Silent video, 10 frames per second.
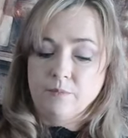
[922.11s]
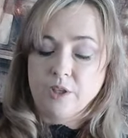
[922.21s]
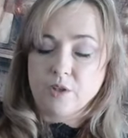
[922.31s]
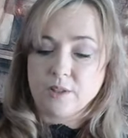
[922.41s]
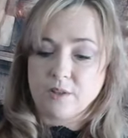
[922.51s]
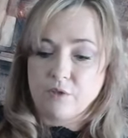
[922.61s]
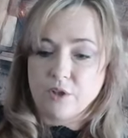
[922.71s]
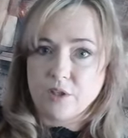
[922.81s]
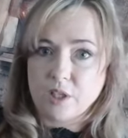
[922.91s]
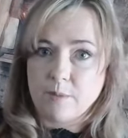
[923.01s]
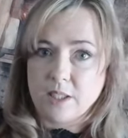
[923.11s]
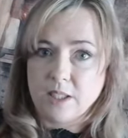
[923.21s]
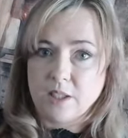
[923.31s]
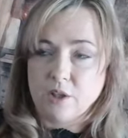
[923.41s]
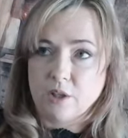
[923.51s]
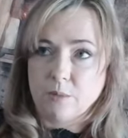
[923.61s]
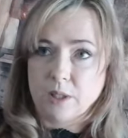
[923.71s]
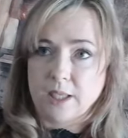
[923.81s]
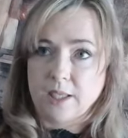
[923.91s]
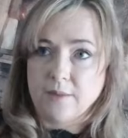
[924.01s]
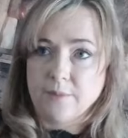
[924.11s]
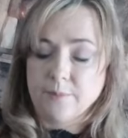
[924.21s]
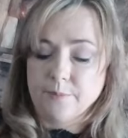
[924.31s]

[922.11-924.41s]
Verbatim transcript: because the first time it didn't go to plan